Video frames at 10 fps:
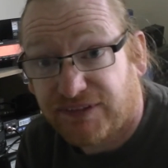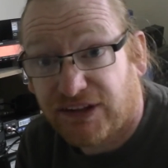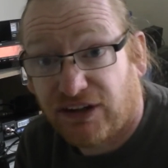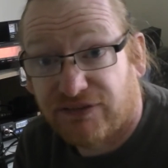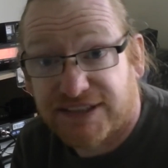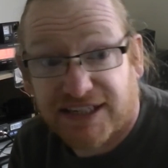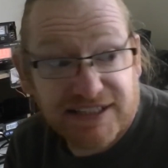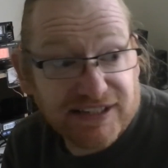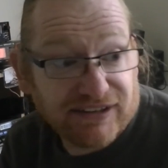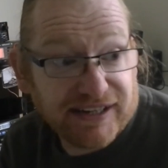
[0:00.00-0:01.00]
obviously I
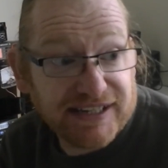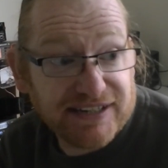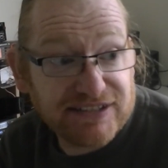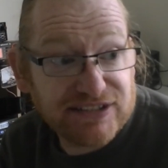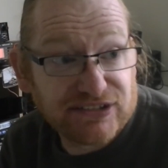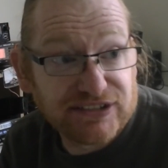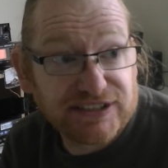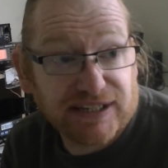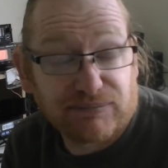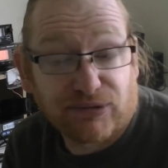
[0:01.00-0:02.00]
didn't quite hear his call
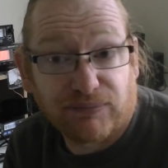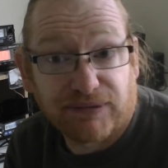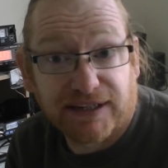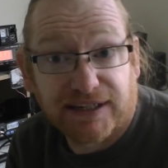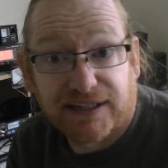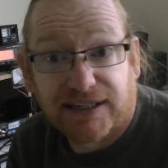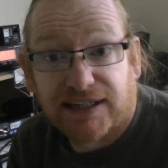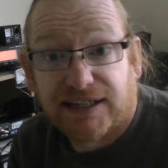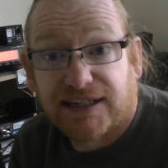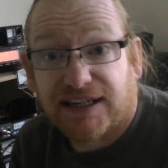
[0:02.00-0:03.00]
sign properly,
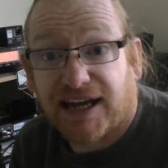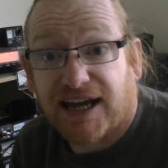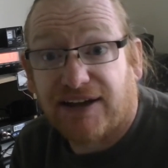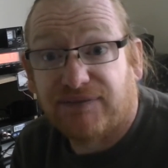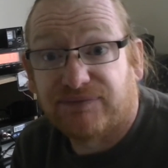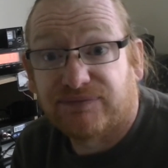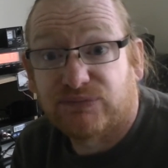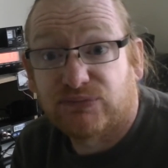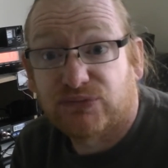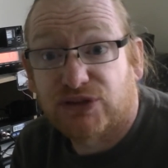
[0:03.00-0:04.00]

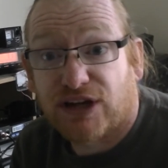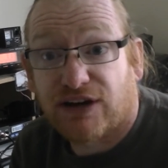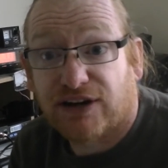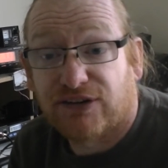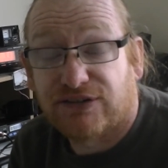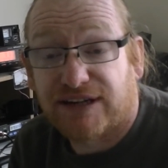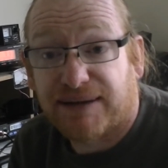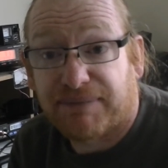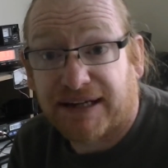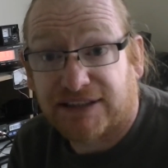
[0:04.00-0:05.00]
so I couldn't really
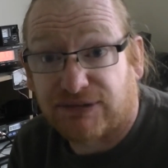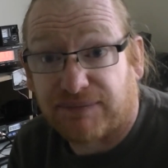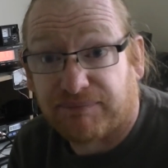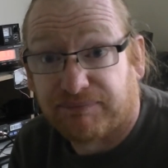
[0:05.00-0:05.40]
get back to him.